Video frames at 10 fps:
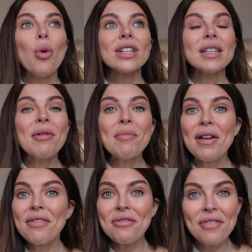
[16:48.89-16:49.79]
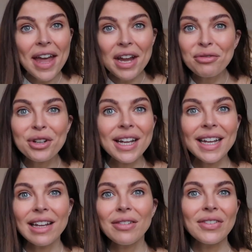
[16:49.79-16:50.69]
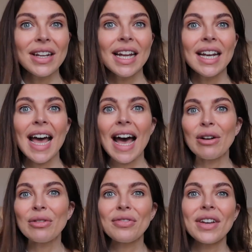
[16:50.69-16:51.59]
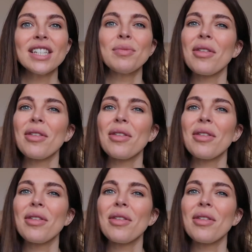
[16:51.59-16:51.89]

Some of my favorite evening outfits,